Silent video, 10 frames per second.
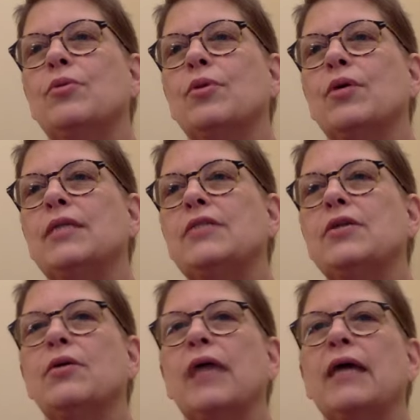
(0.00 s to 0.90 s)
do
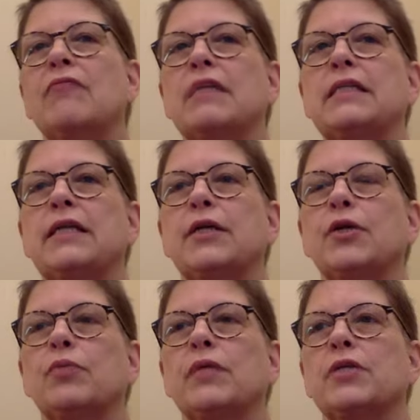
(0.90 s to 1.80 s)
is it okay if
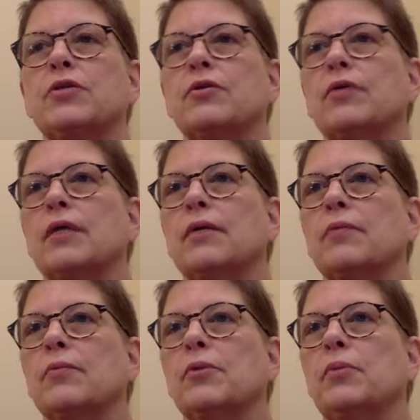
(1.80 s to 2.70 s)
I take your picture
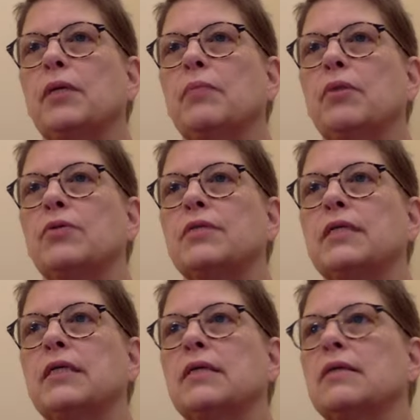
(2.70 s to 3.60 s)
and it would be
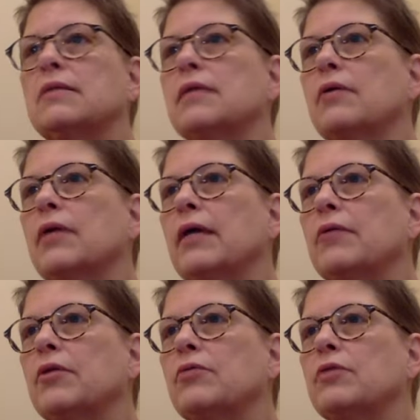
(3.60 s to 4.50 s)
posted? Is that
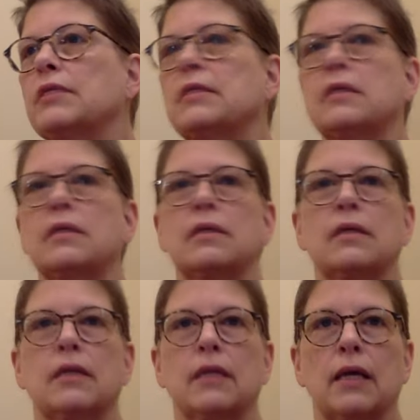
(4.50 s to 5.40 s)
okay with you, Tristan?
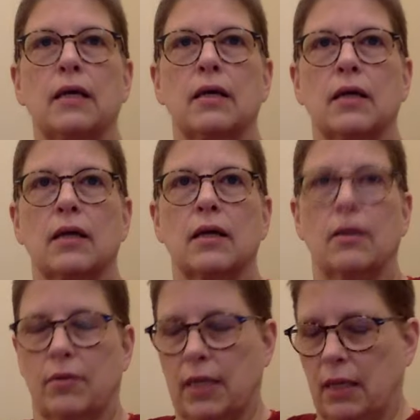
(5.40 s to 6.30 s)
Yeah.
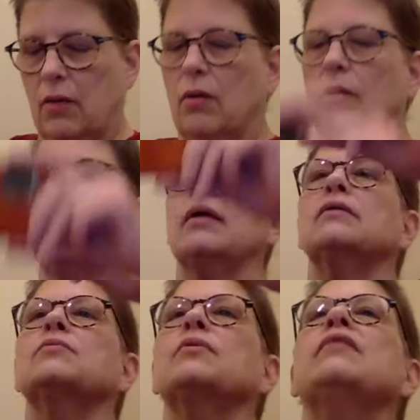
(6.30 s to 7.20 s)
Okay. All right.
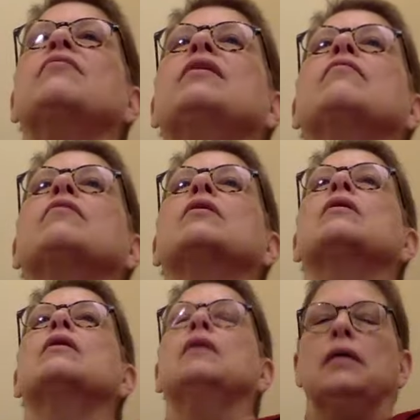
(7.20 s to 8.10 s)
Because we never have a
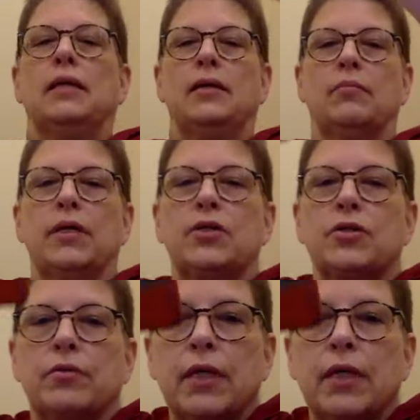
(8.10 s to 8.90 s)
picture in